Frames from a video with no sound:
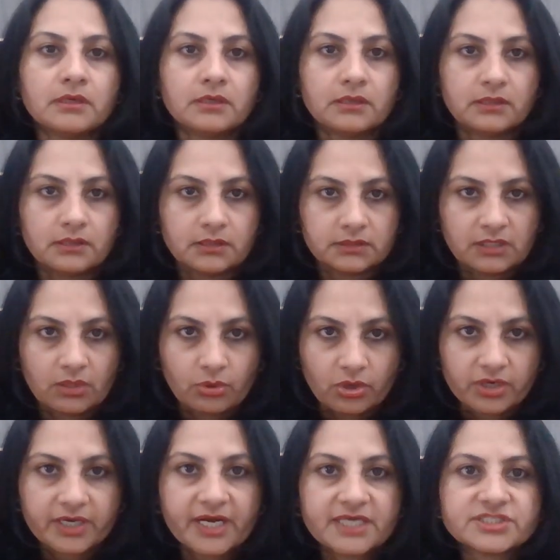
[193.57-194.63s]
the
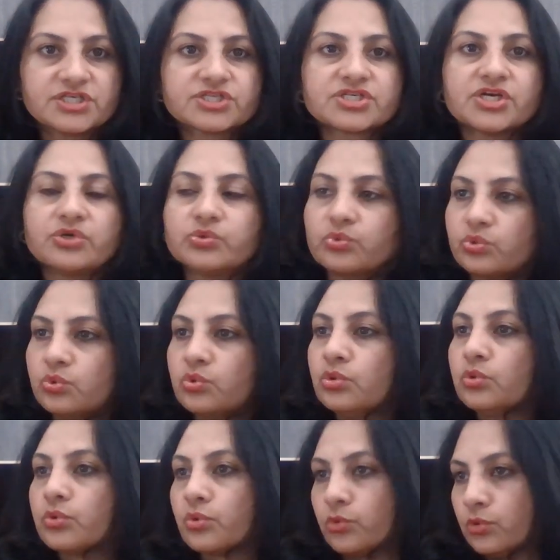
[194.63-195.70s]
organization
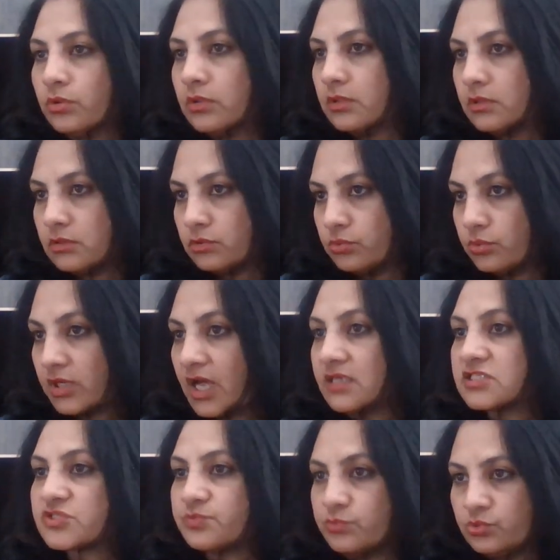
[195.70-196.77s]
to
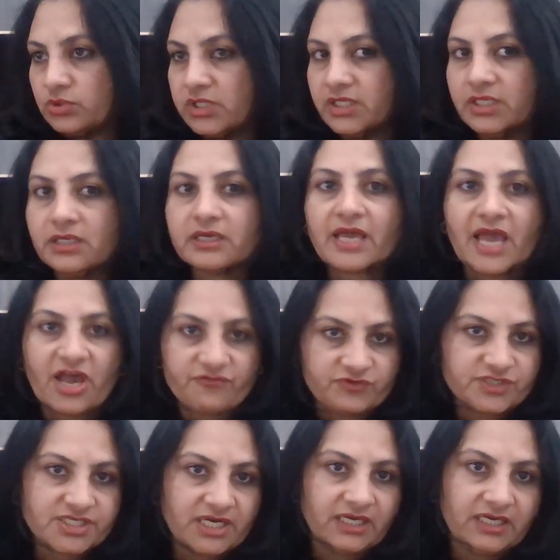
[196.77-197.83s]
run smoothly,
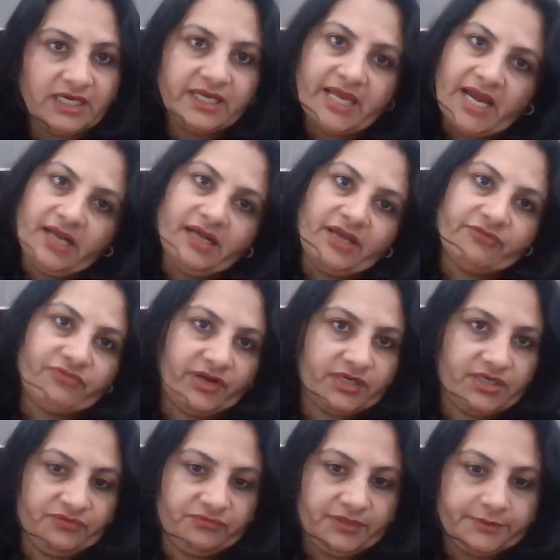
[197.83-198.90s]
efficiently and
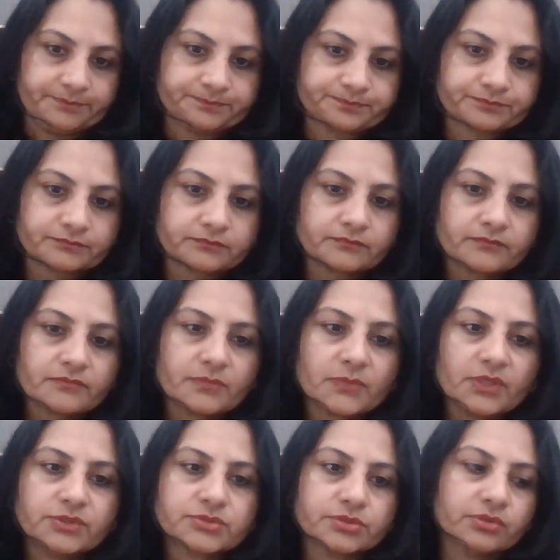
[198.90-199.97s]
effectively.
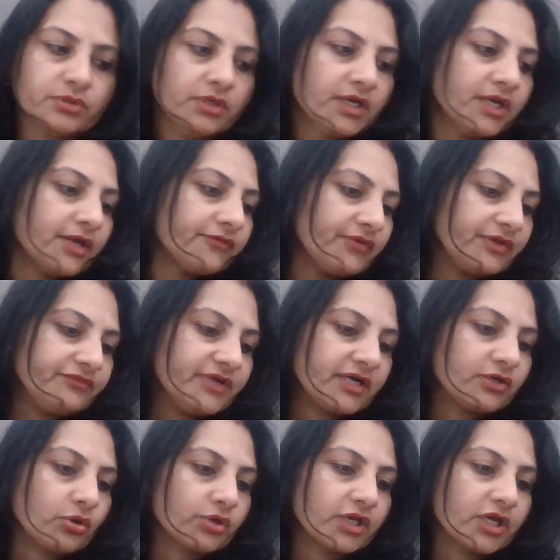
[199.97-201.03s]
So when we are
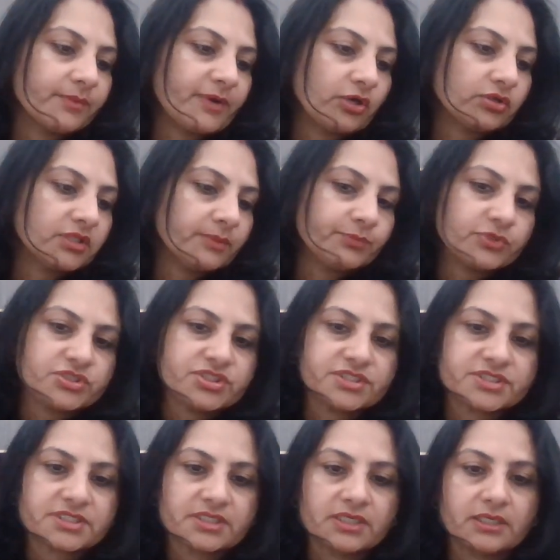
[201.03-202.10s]
talking about the
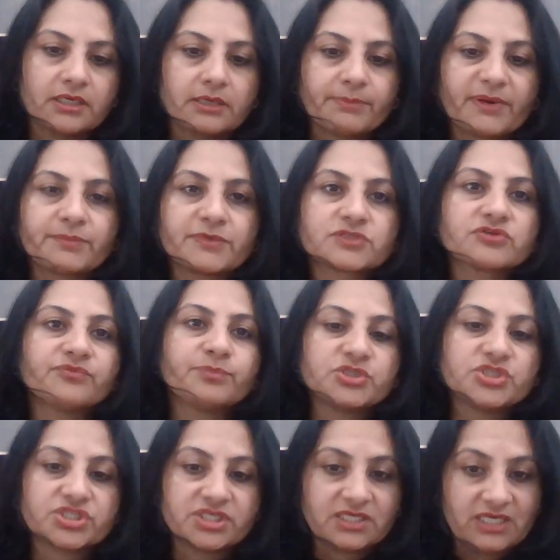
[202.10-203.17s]
position purpose of
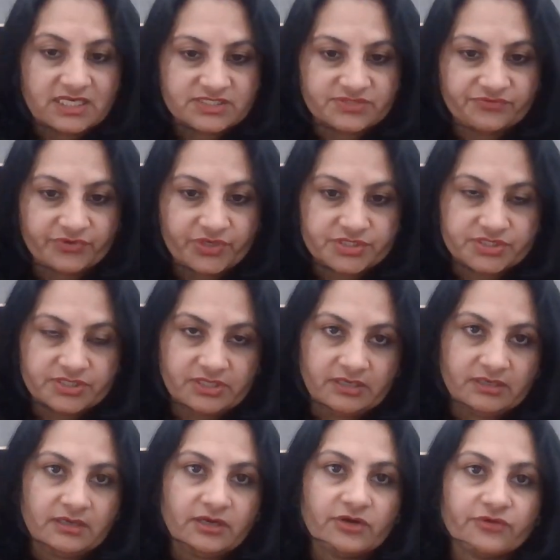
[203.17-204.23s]
position classification,
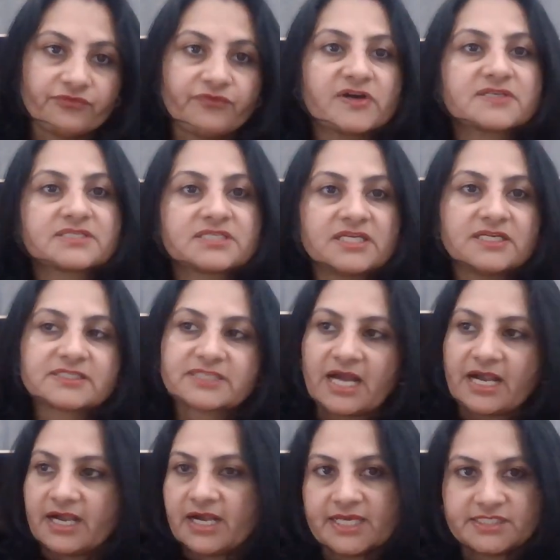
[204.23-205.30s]
first is
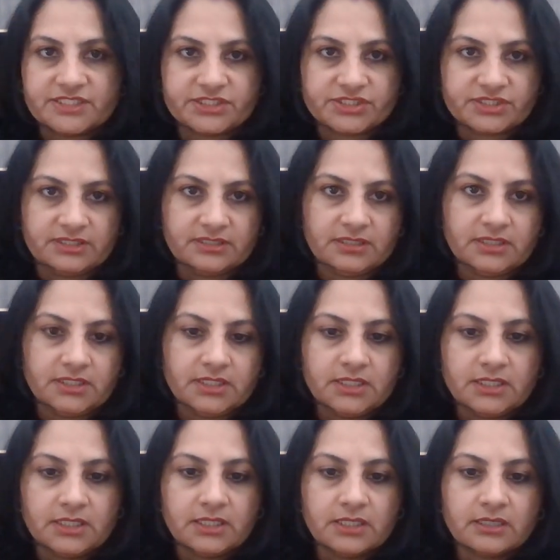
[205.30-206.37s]
standardization.
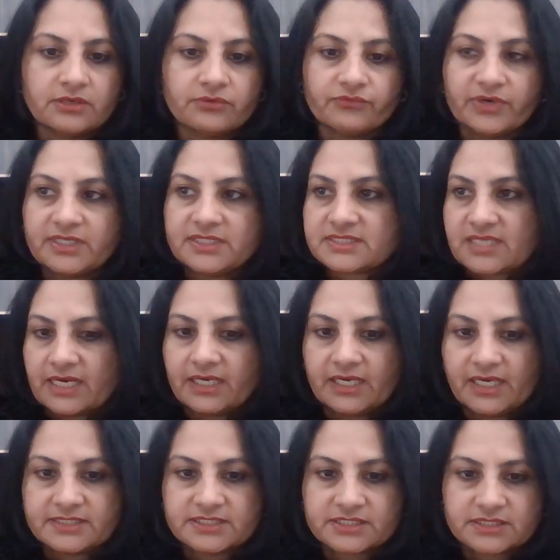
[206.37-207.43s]
What is
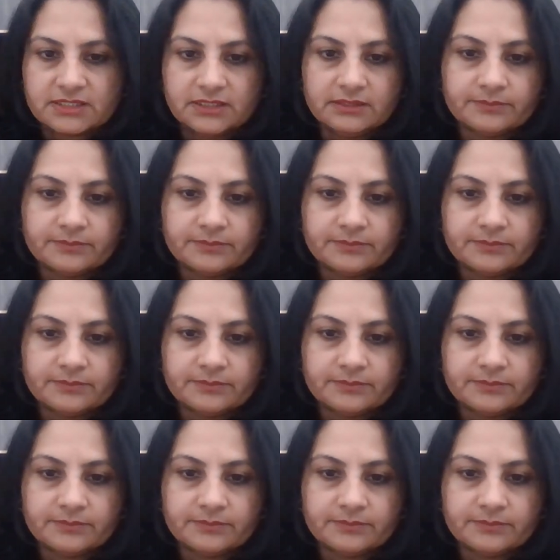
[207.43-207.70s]
standardization?